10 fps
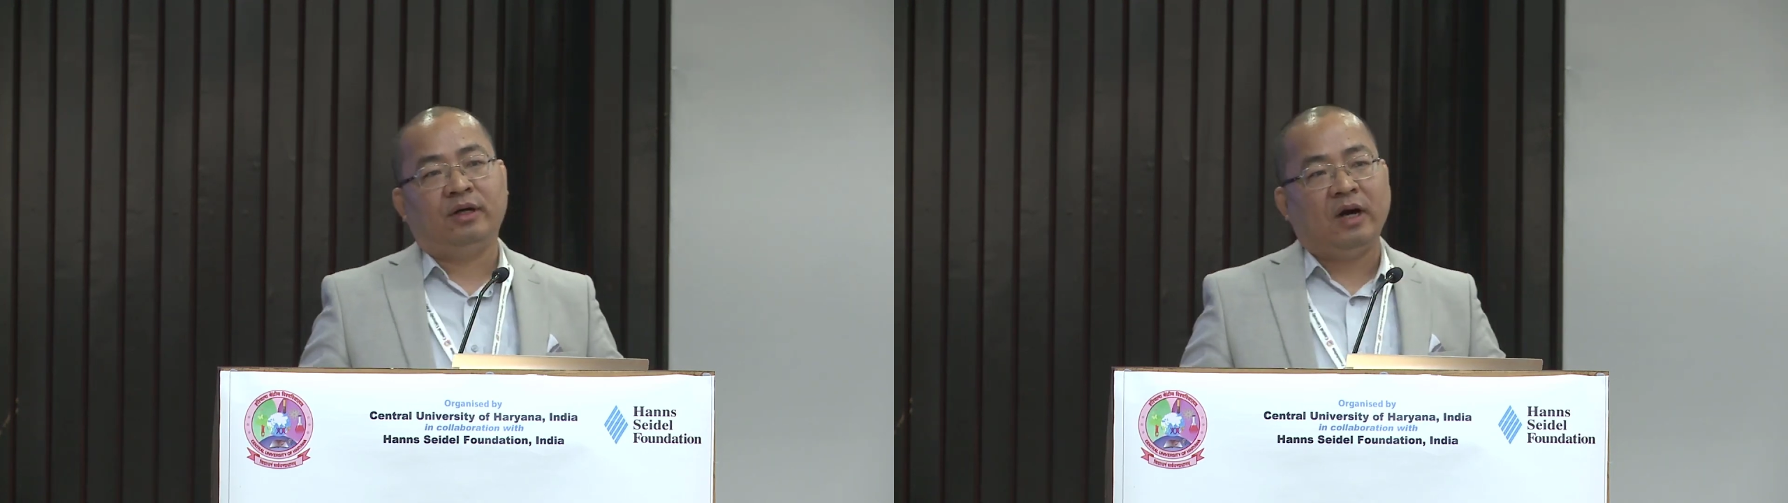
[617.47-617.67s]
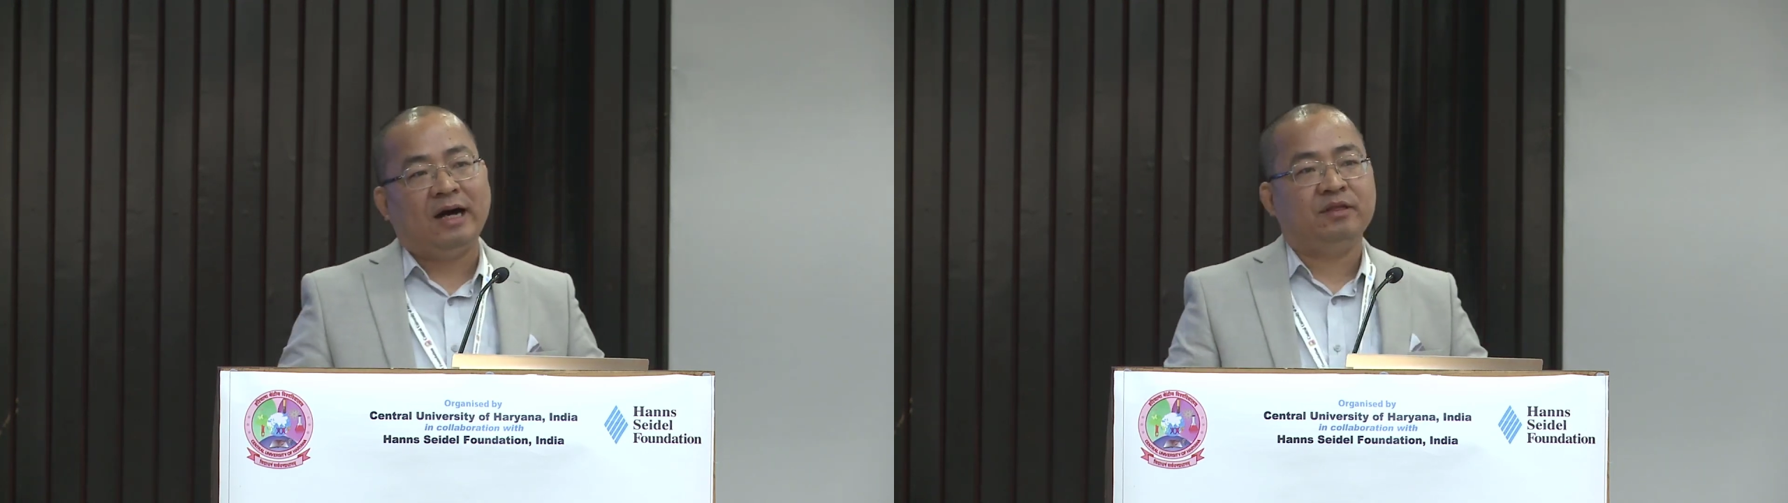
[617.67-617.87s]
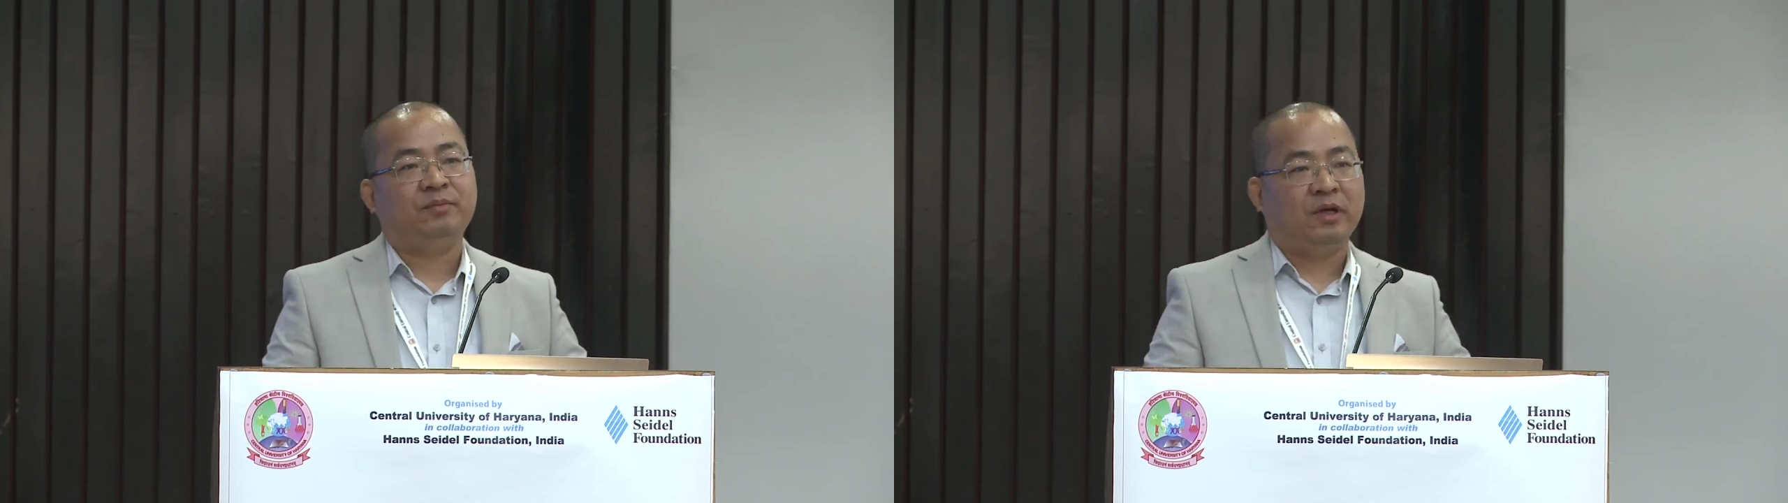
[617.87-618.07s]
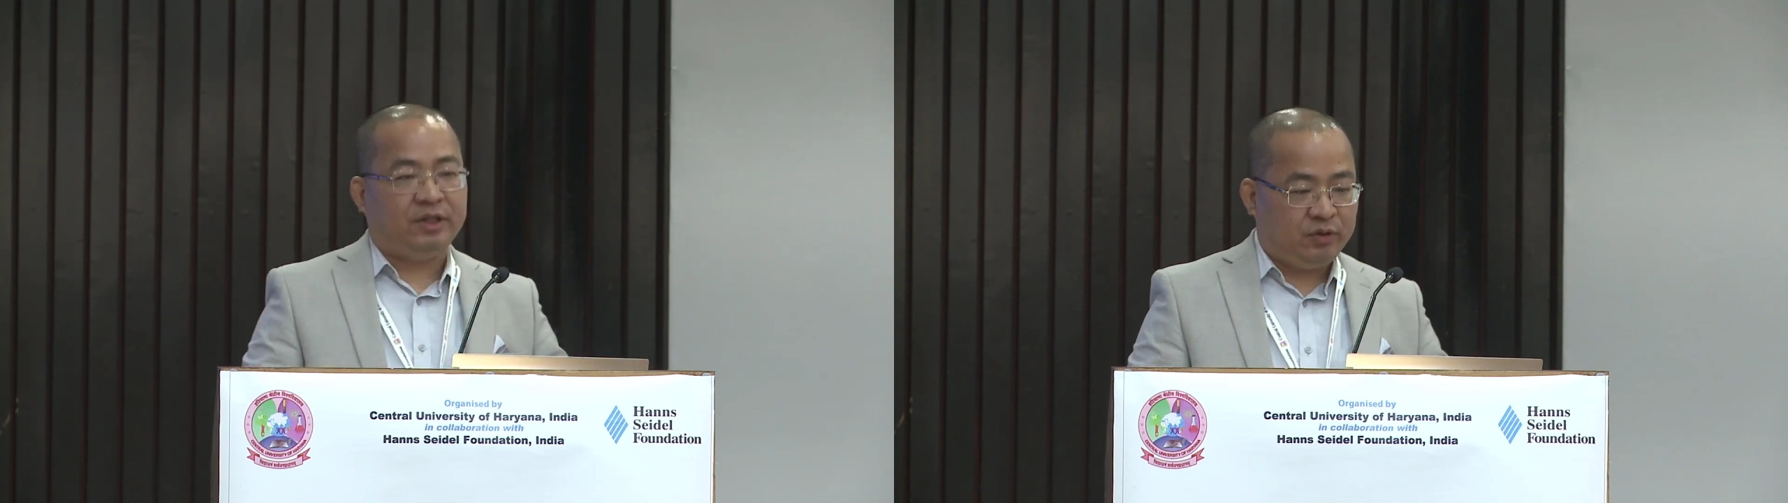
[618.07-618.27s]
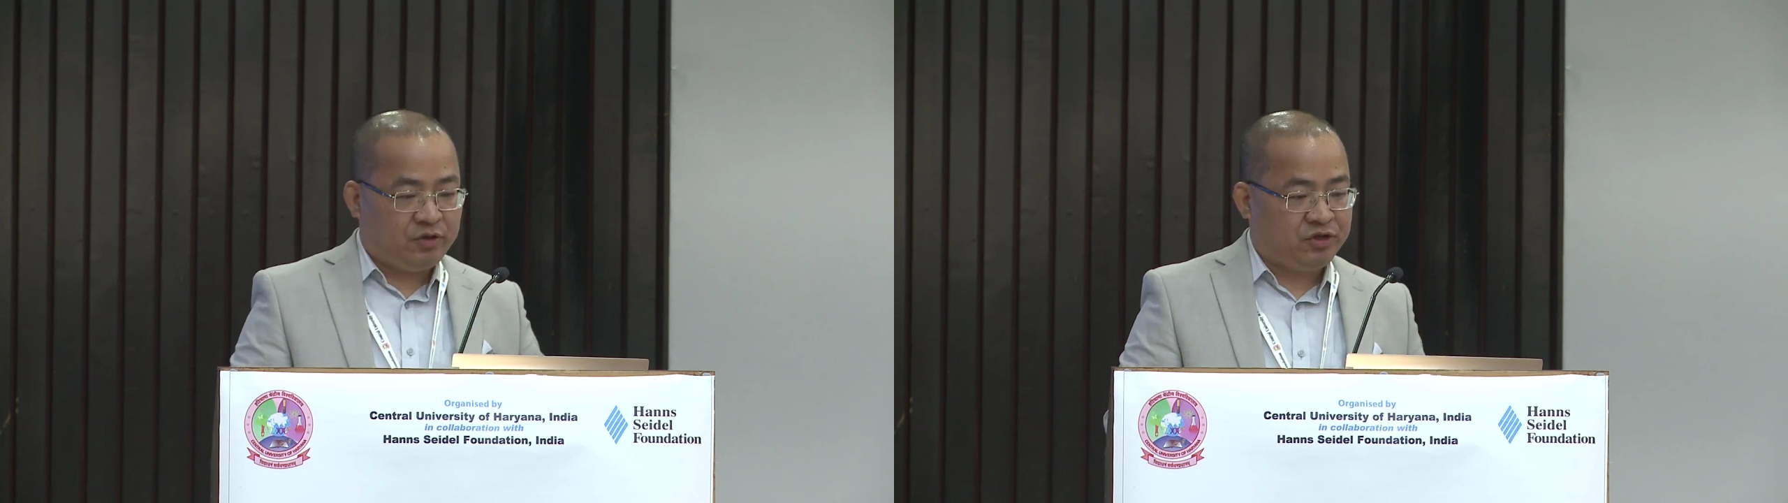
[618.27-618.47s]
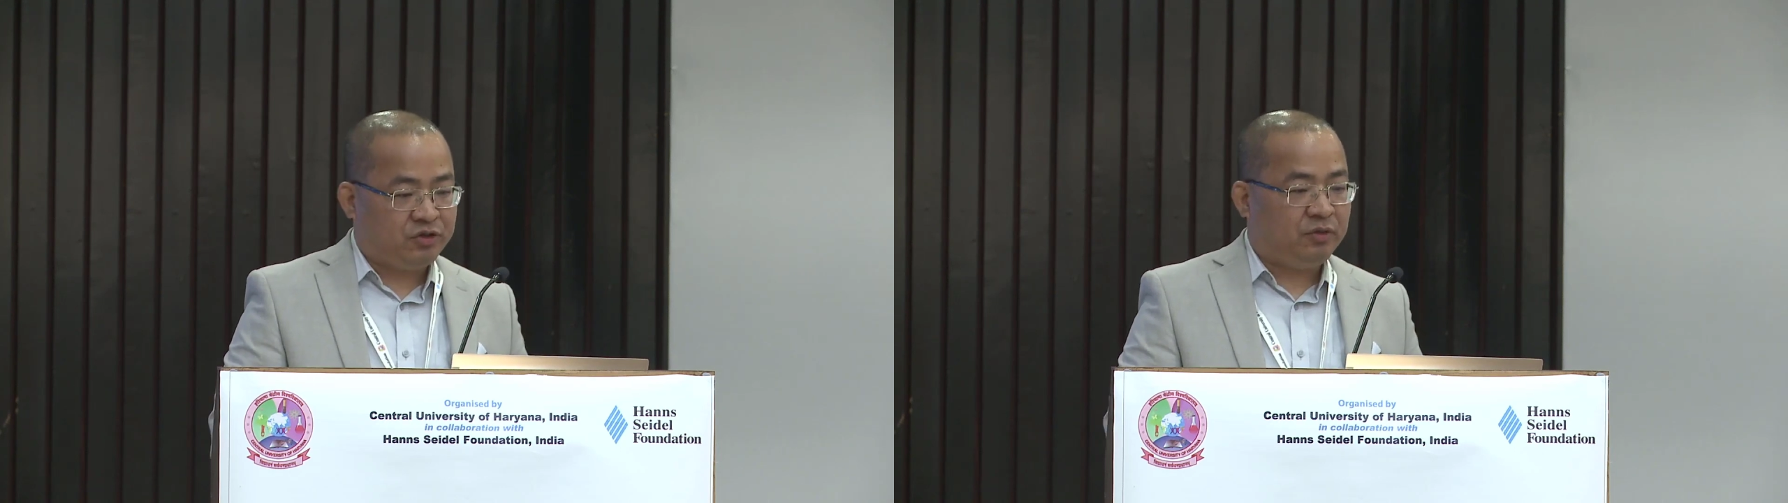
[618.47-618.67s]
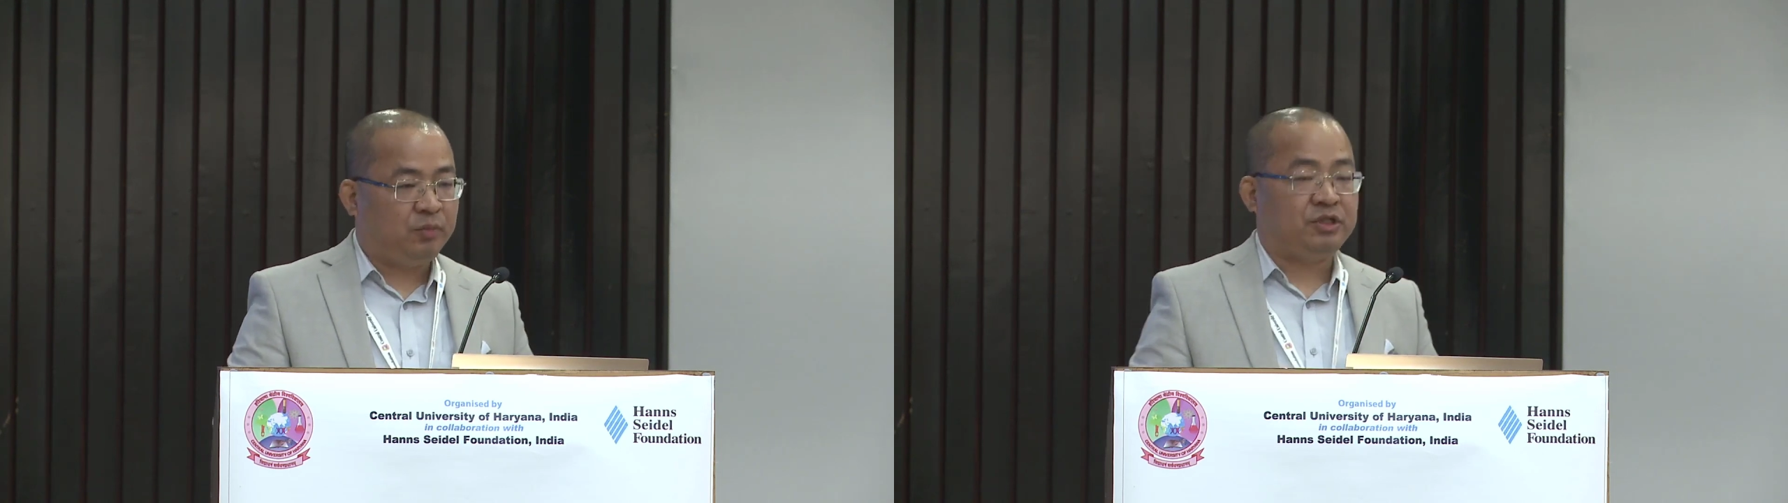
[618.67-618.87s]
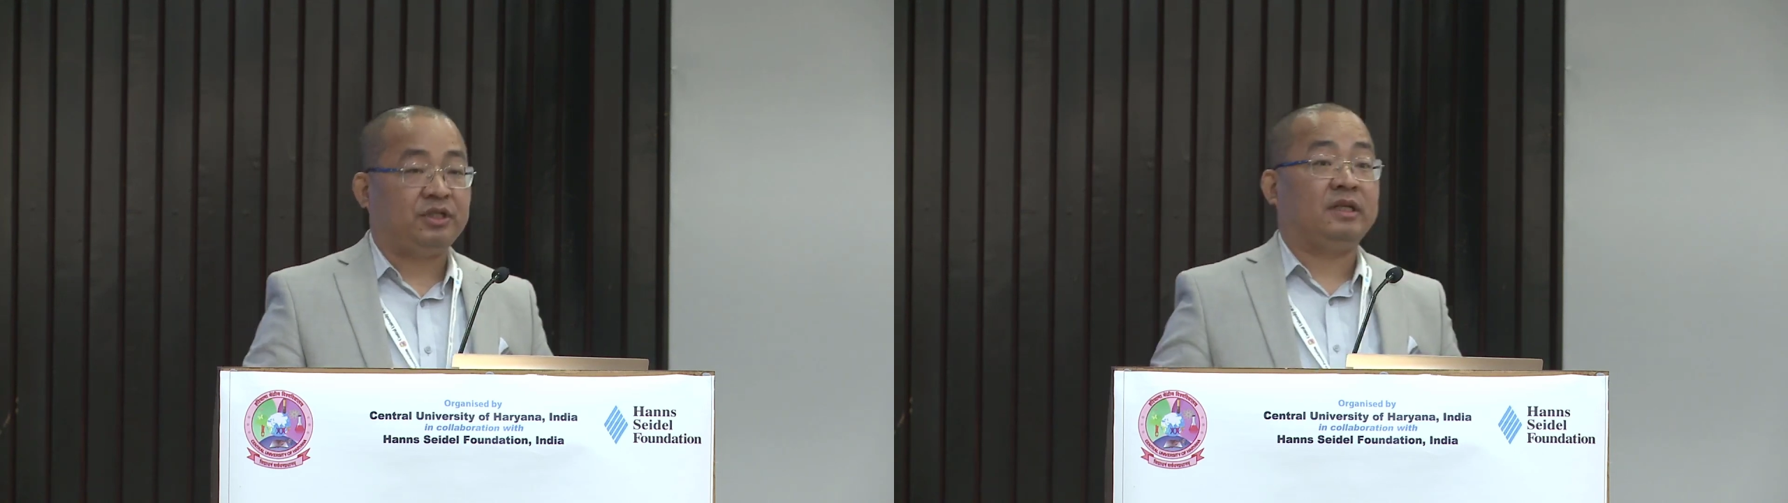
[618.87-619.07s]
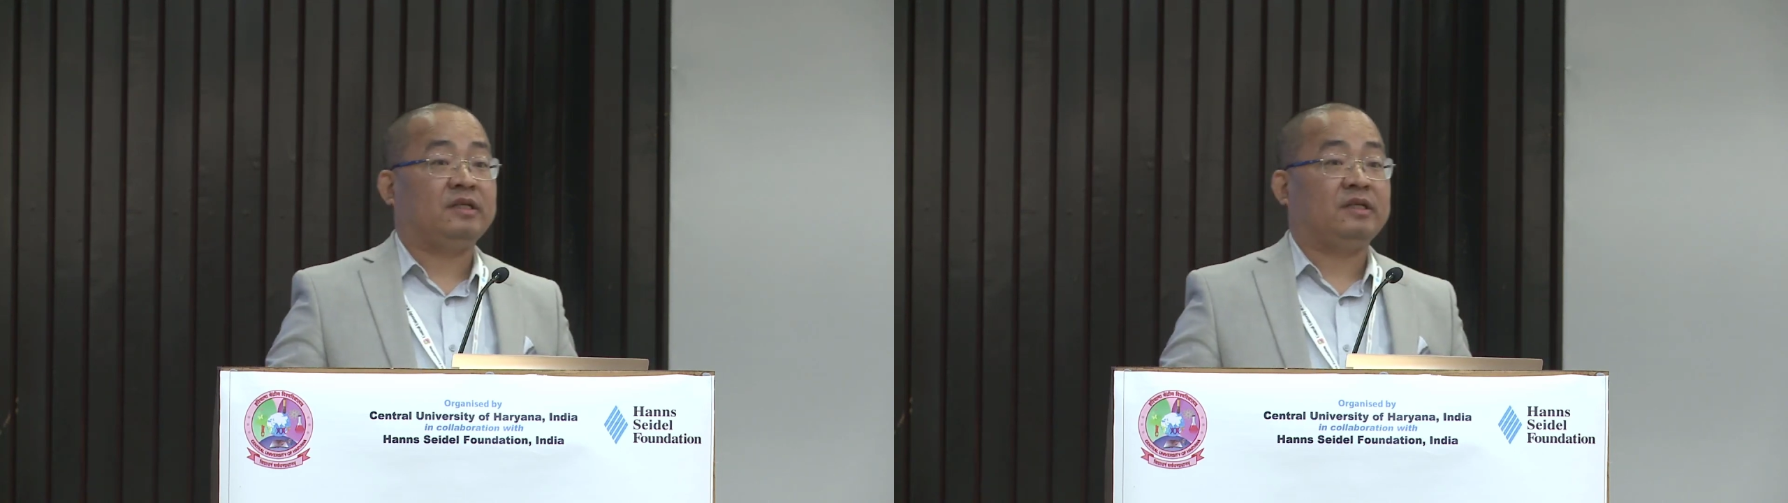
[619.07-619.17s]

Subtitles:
other regional political,